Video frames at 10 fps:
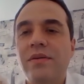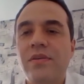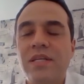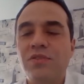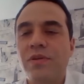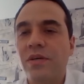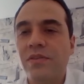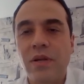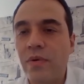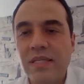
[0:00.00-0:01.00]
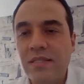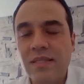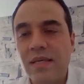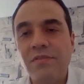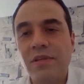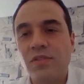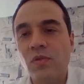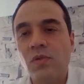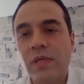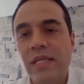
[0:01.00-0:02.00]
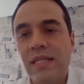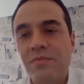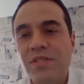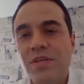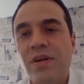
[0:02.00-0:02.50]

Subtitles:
it and develop it within